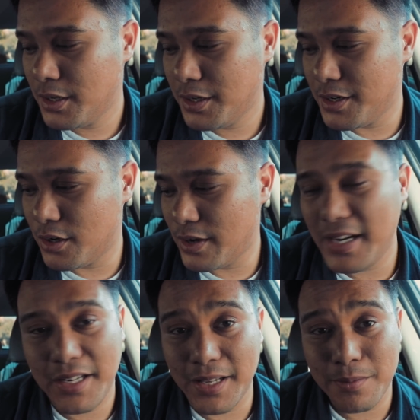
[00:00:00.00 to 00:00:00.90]
you know
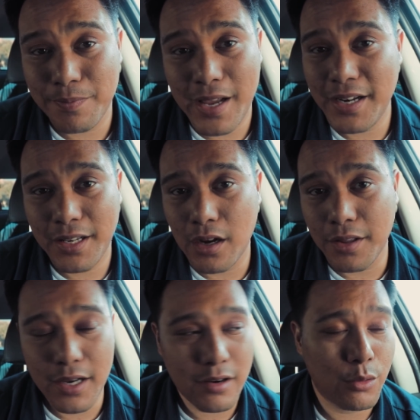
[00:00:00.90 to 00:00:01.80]
anything anything
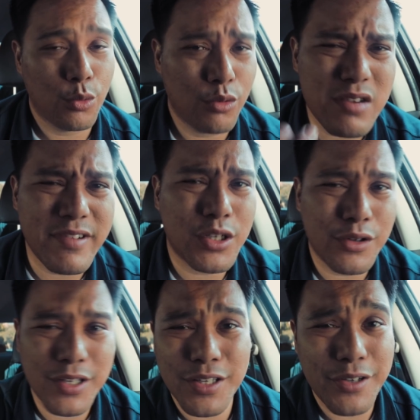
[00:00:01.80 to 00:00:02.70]
on there what
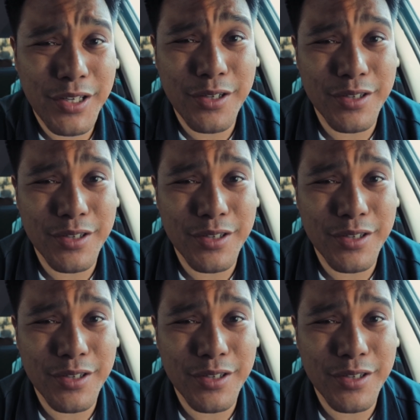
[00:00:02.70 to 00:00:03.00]
resources do you